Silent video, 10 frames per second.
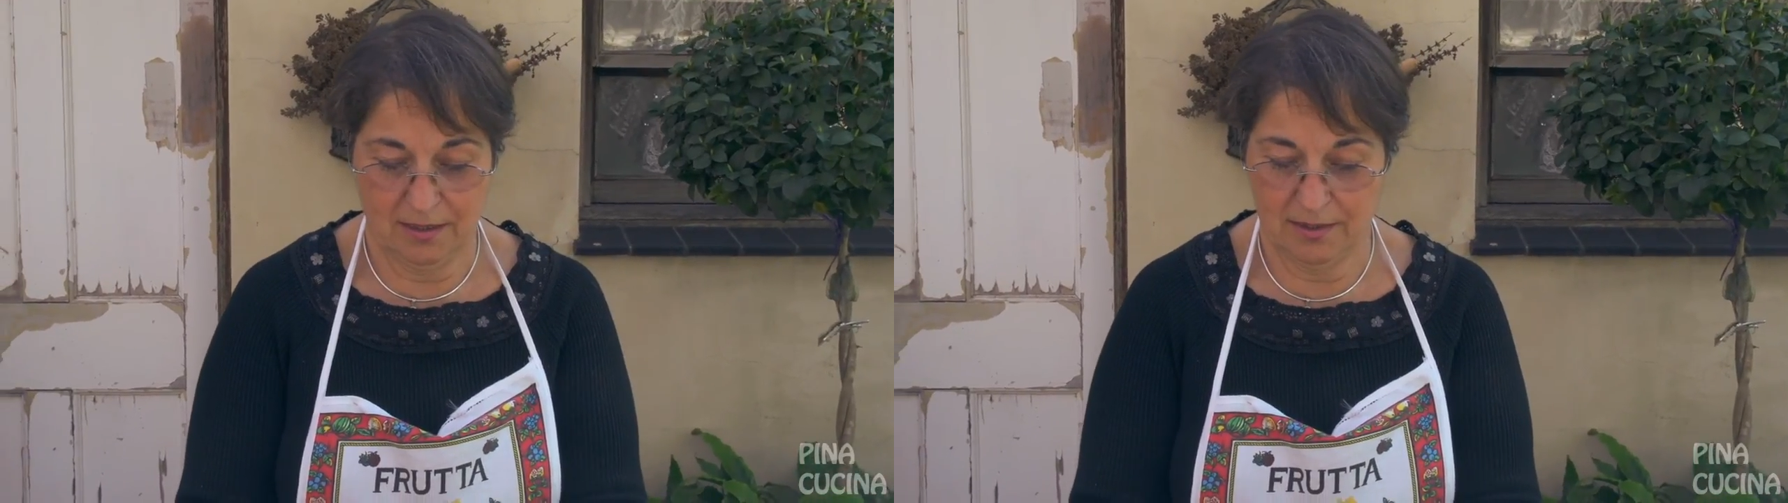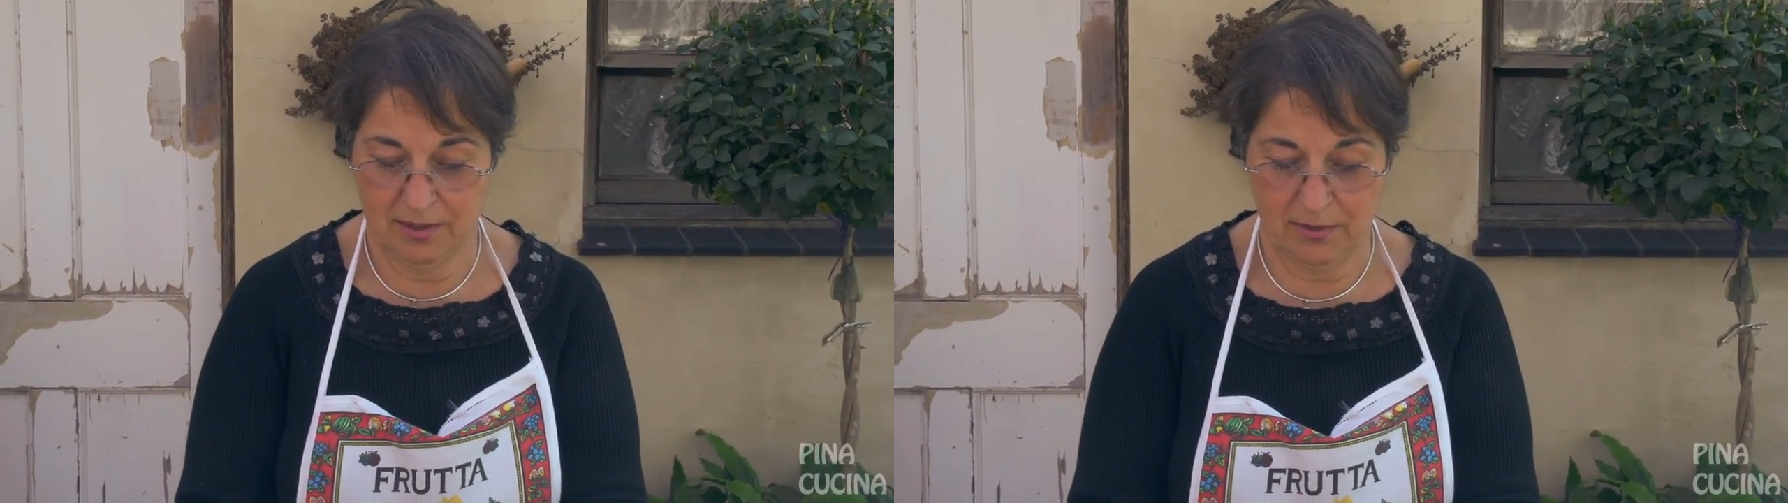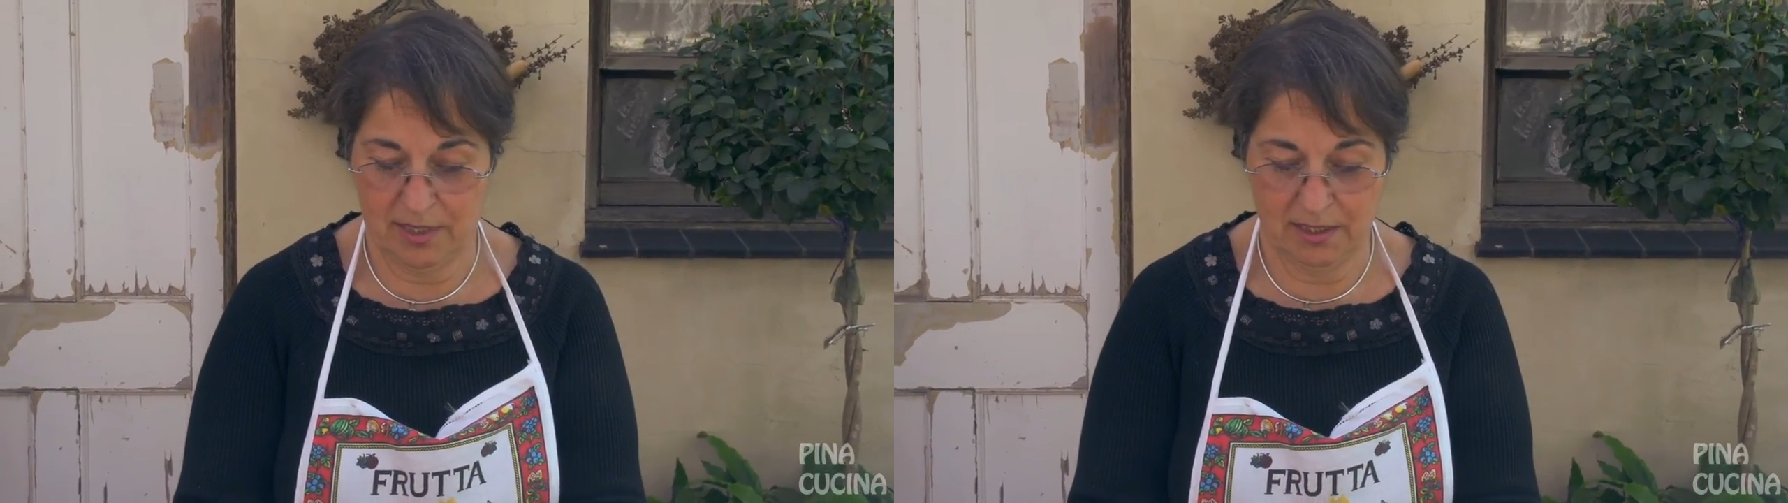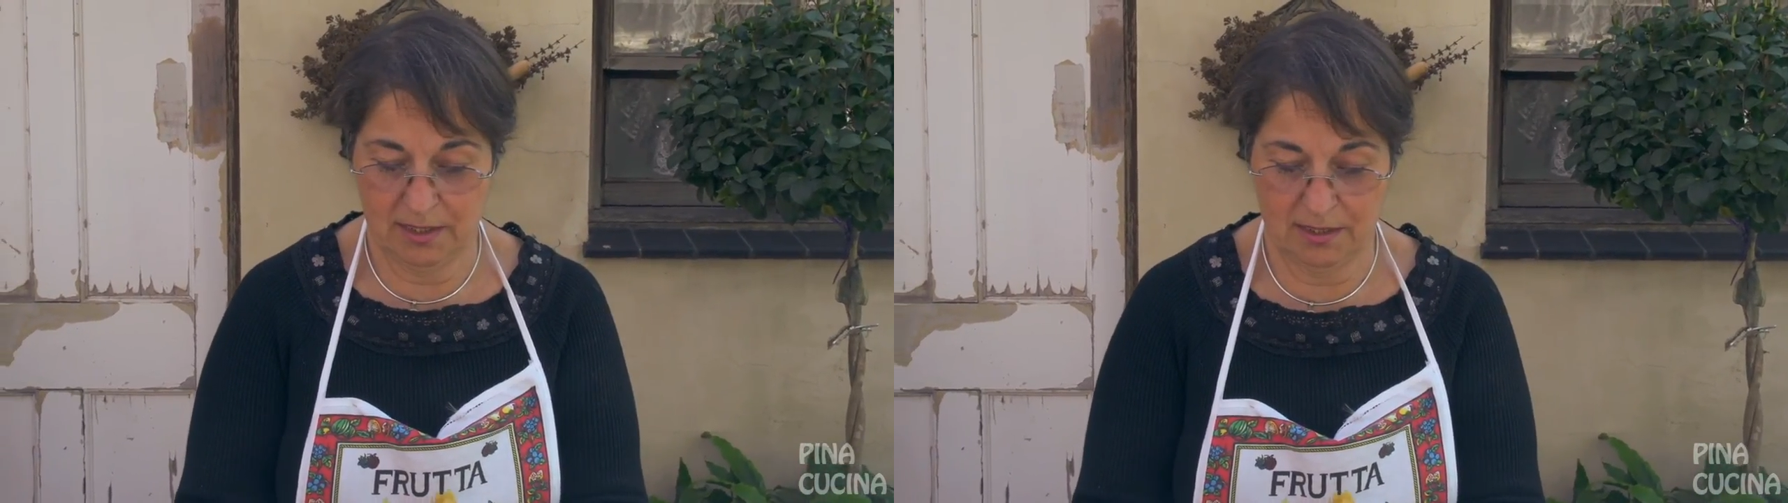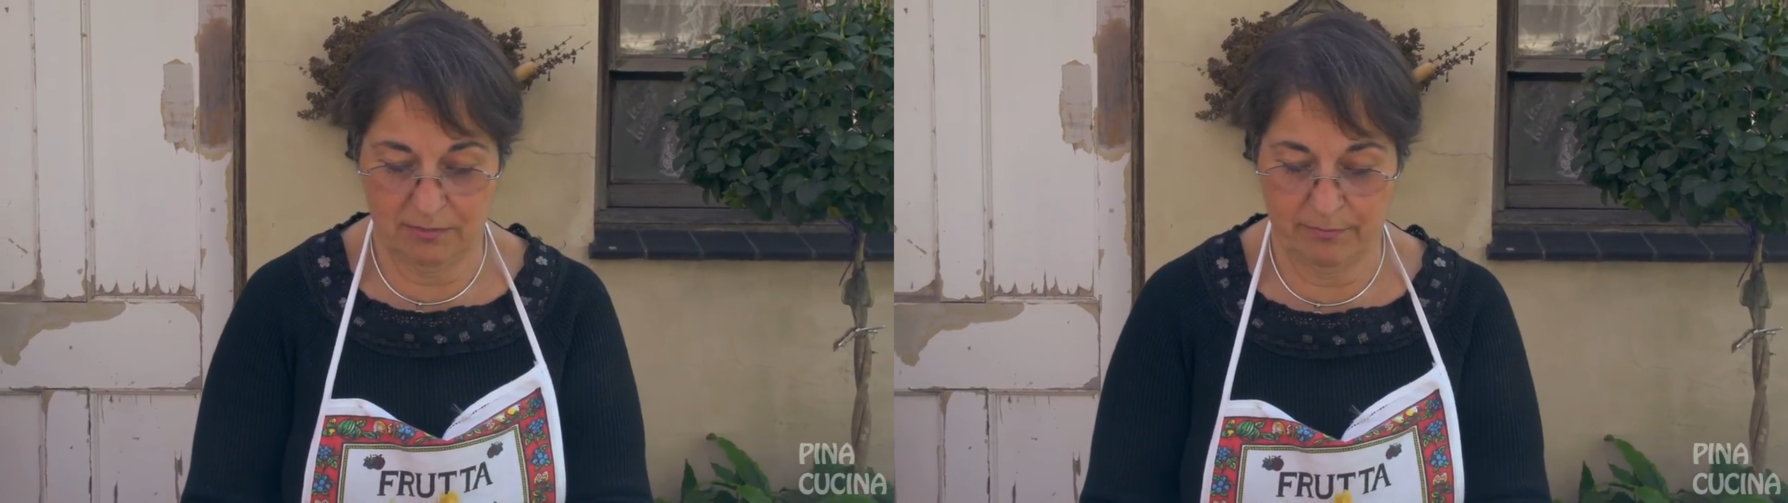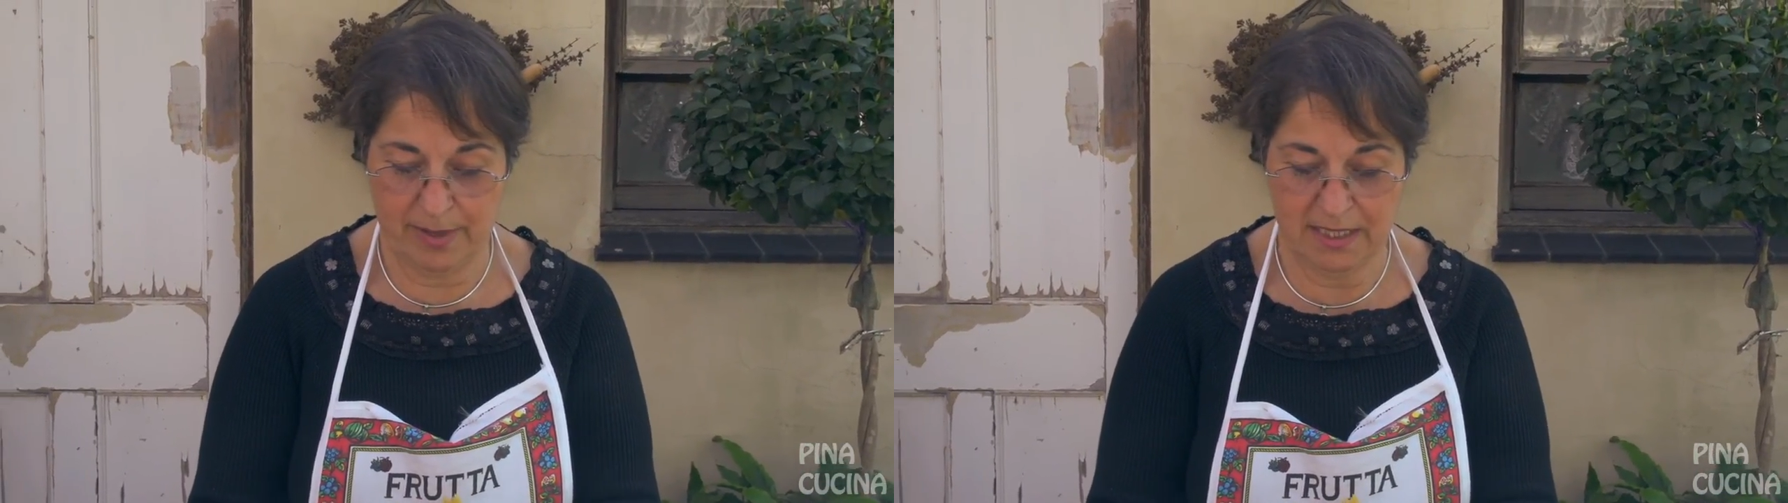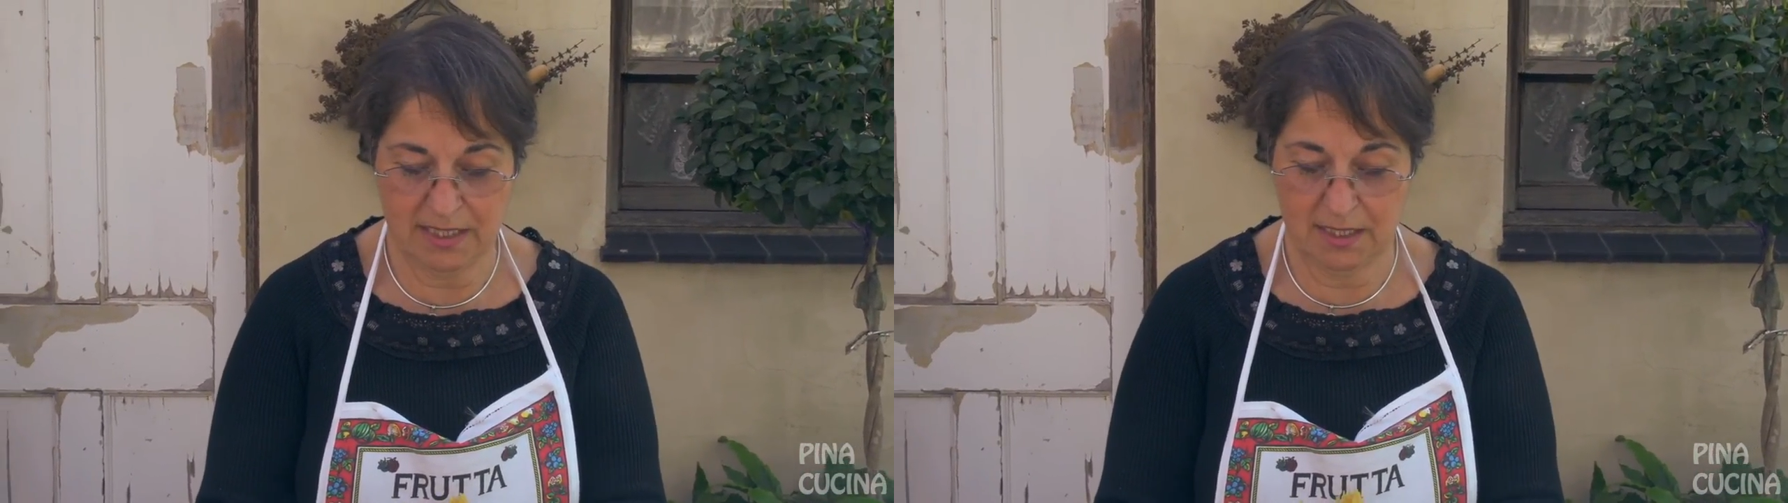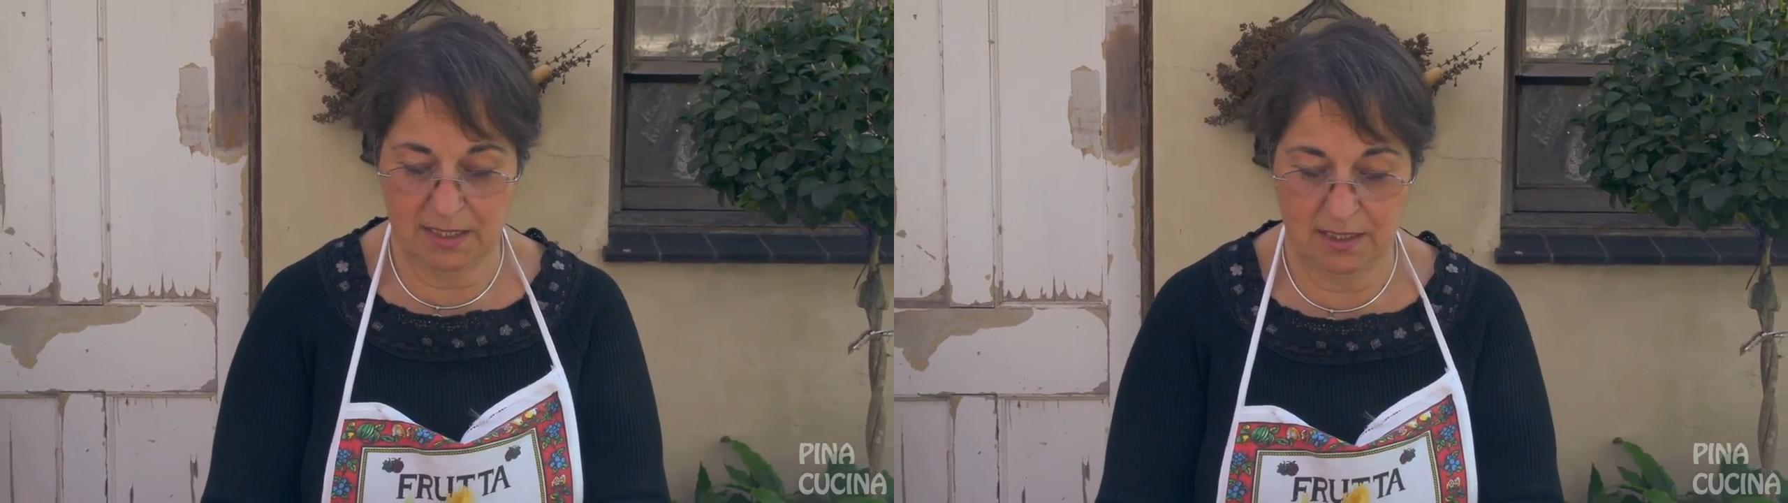So it's
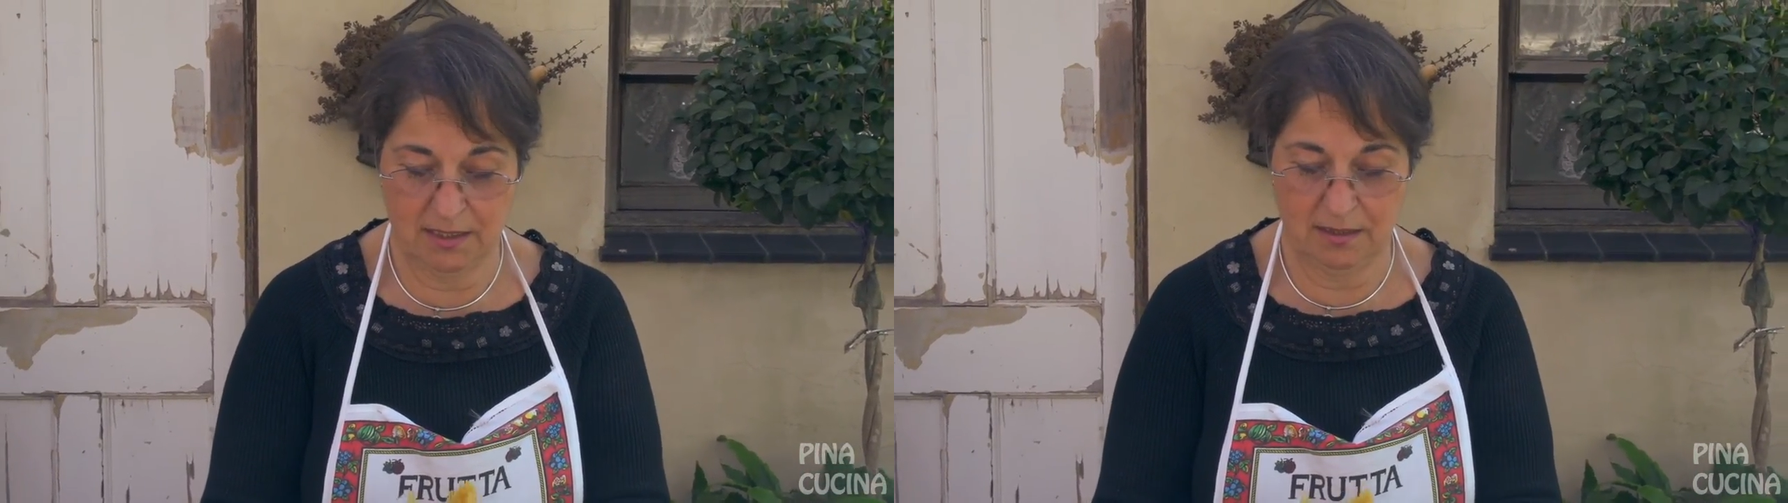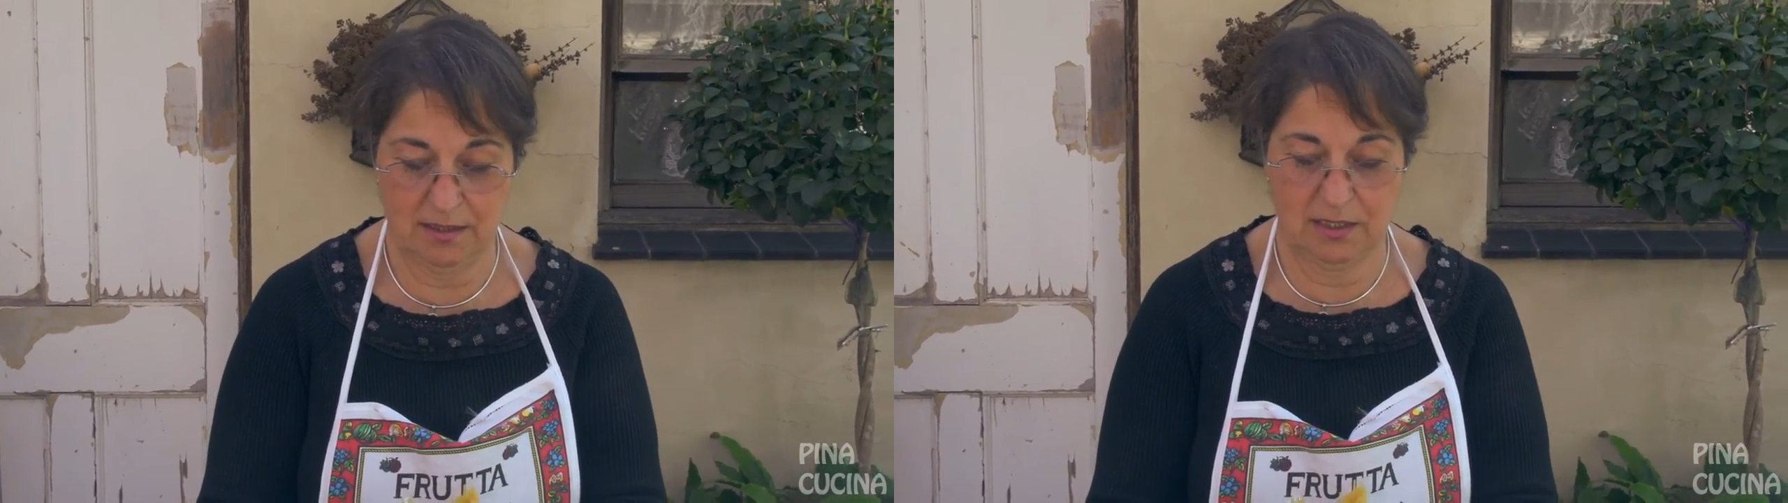basically,